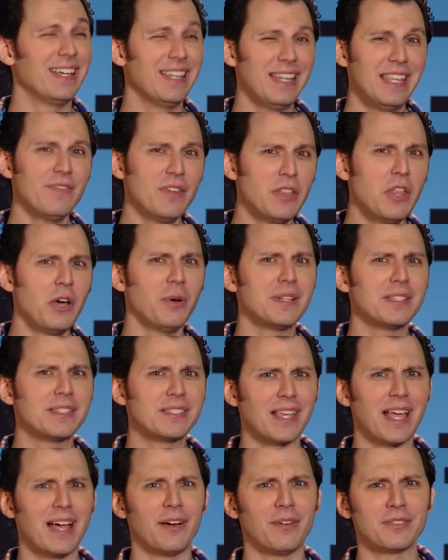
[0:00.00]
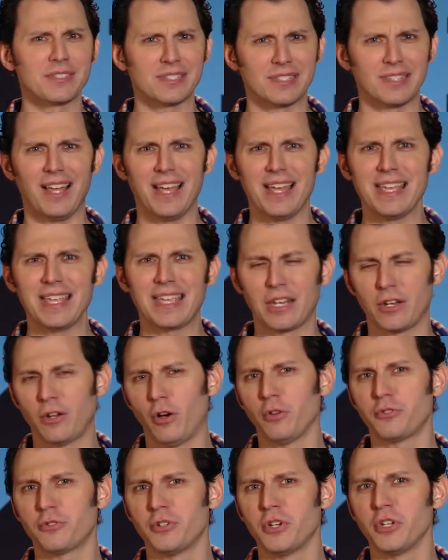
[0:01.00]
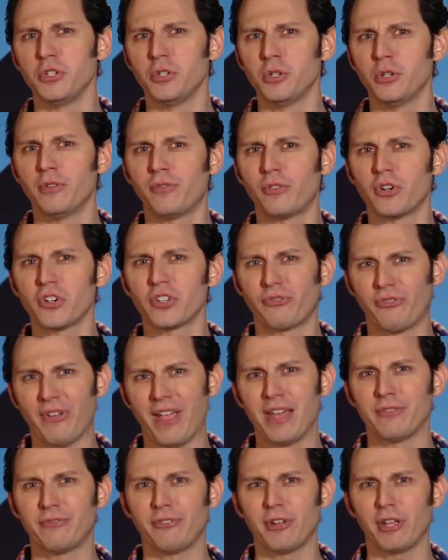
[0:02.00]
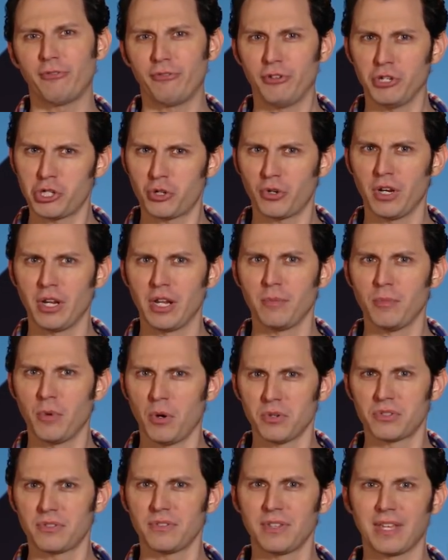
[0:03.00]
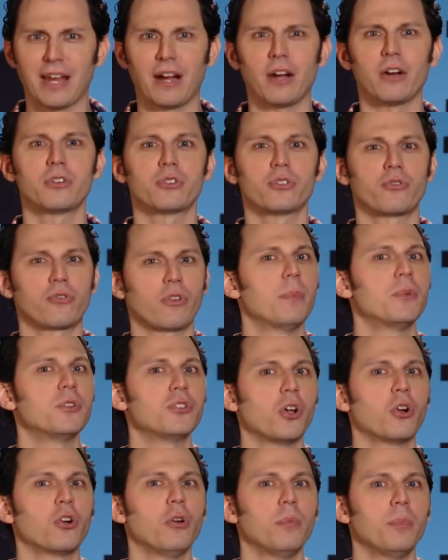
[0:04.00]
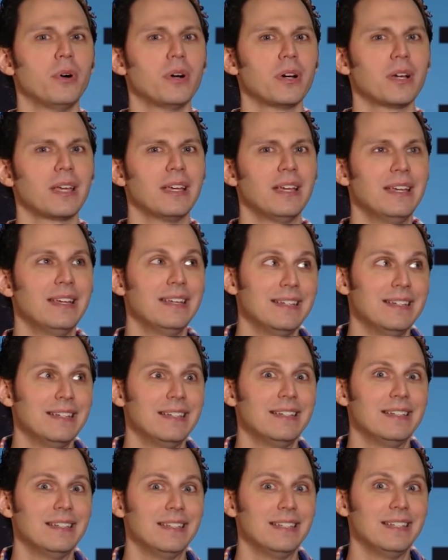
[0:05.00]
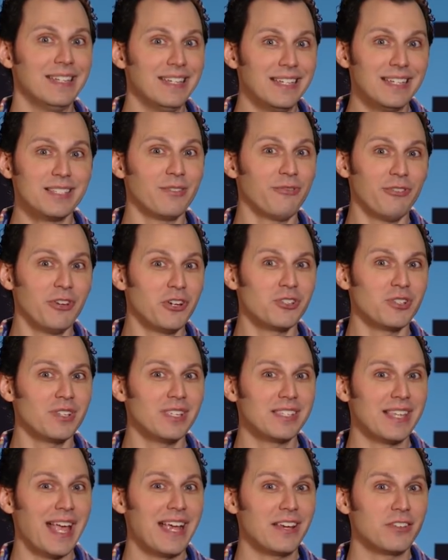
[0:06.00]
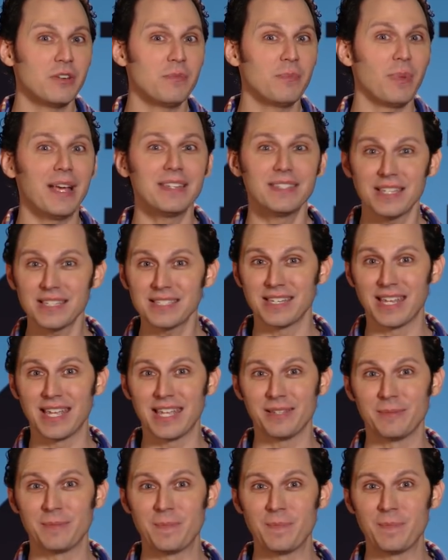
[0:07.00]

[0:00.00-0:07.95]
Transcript: And even though it sounds like an alternate universe fanfic featuring most of the characters from A Jungle Book, it is officially sanctioned by Disney.